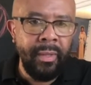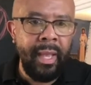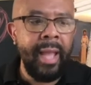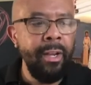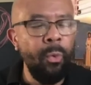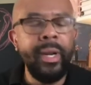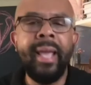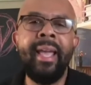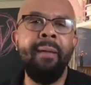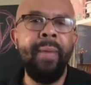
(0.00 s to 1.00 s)
I know when I
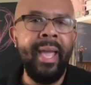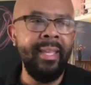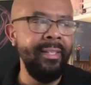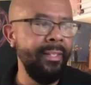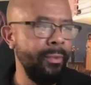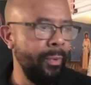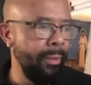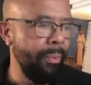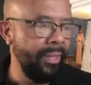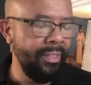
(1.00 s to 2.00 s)
got back into the
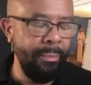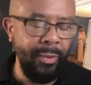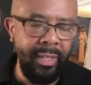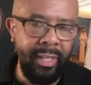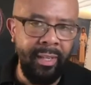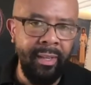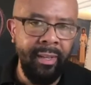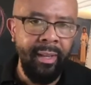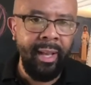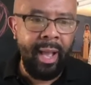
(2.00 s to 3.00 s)
WordPress community,
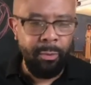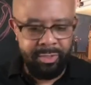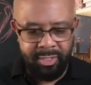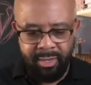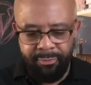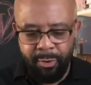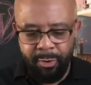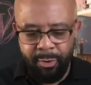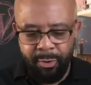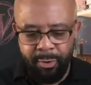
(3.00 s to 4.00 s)
I was a
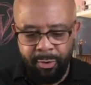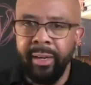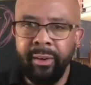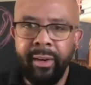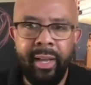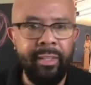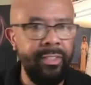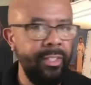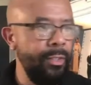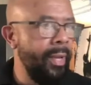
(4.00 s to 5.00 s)
former designer. I
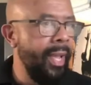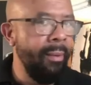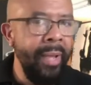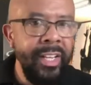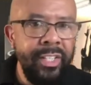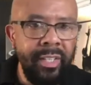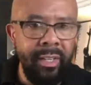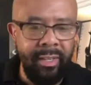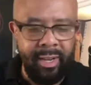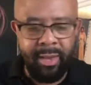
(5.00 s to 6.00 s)
used to do
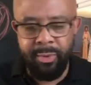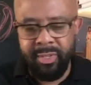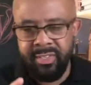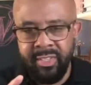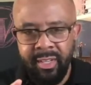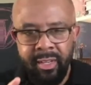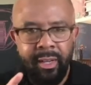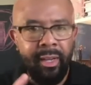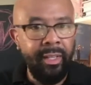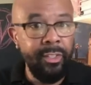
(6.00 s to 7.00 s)
animation. I was
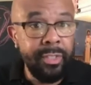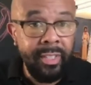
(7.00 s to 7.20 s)
interested in